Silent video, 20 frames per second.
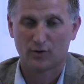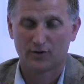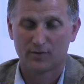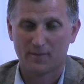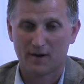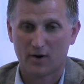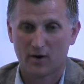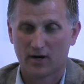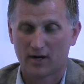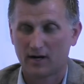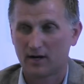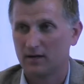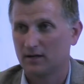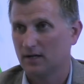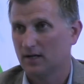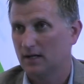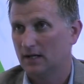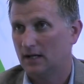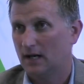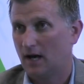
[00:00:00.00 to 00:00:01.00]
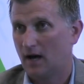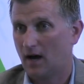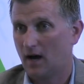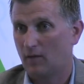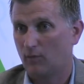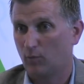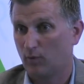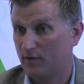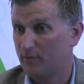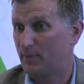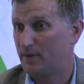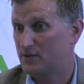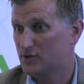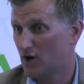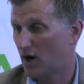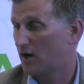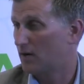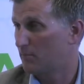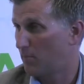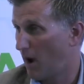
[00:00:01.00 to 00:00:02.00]
America, we've been
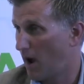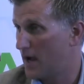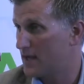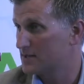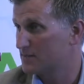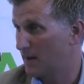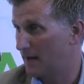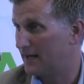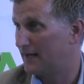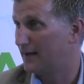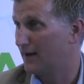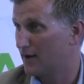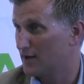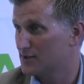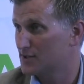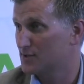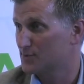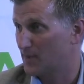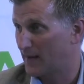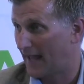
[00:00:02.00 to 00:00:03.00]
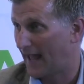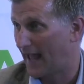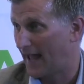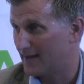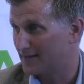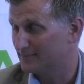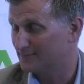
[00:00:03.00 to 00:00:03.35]
trying to buy as many cars as we can.